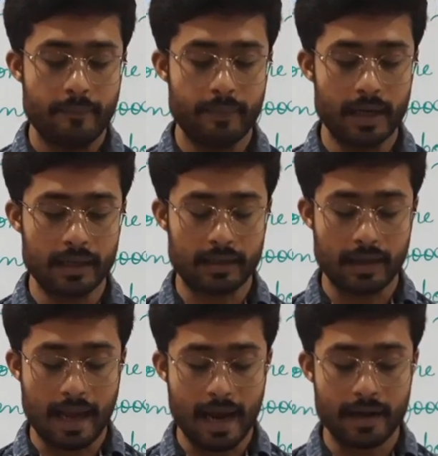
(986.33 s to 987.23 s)
milk
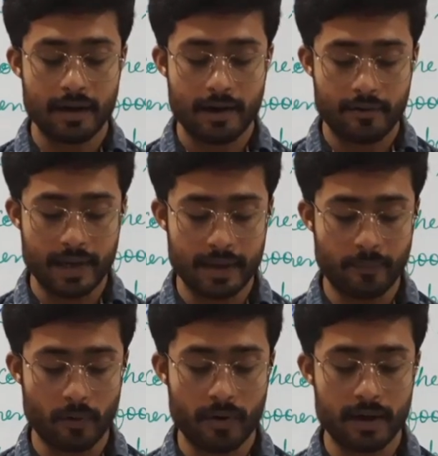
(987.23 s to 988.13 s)
and dairy
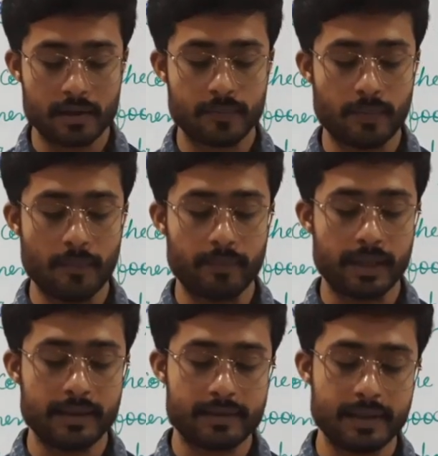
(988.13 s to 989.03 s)
products,
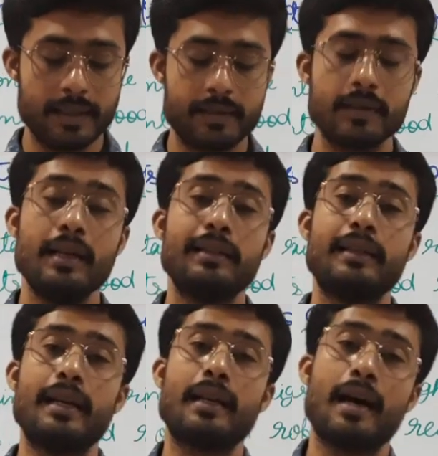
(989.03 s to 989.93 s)
pumpkin seeds,
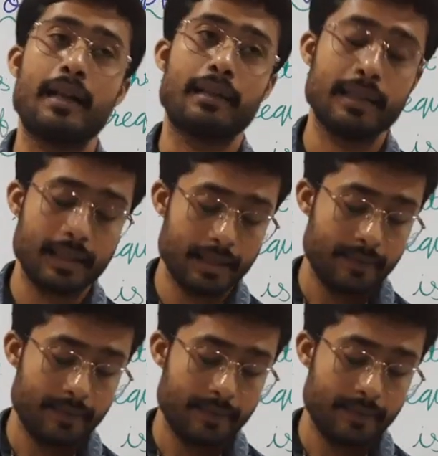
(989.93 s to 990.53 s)
that are the